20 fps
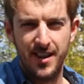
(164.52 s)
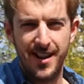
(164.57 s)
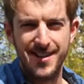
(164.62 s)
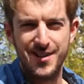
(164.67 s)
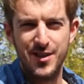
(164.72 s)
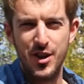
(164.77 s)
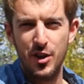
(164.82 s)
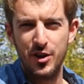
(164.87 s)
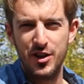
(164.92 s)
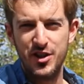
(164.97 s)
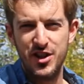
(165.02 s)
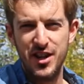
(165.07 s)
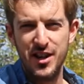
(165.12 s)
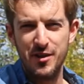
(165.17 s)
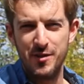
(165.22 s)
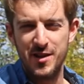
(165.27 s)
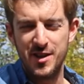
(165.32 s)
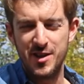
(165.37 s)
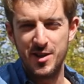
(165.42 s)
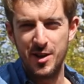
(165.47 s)
It's not the
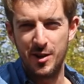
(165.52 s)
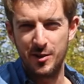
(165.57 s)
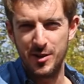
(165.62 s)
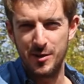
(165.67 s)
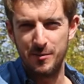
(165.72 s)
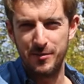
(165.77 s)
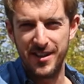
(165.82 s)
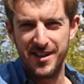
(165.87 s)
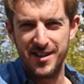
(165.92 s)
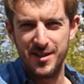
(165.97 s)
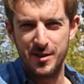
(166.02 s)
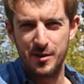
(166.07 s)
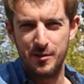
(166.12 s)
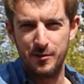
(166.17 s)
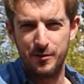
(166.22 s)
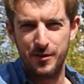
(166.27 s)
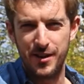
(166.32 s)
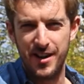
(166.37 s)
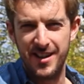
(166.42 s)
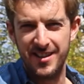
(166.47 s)
cheeriest song to play
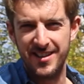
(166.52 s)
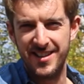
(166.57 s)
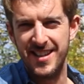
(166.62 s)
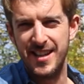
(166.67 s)
so far.